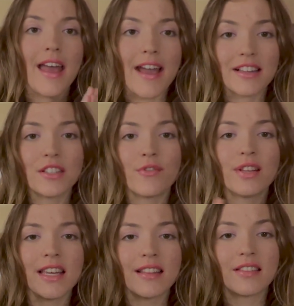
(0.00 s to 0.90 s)

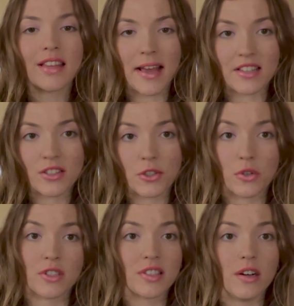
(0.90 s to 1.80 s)
actively test
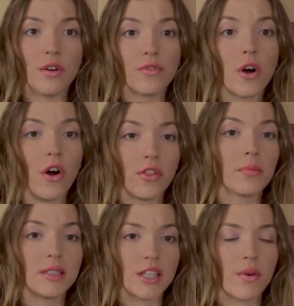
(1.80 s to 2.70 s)
yourself on
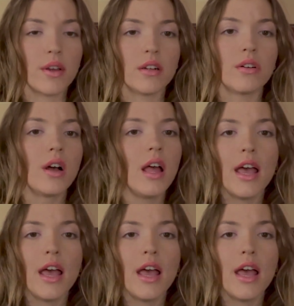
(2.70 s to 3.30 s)
the material.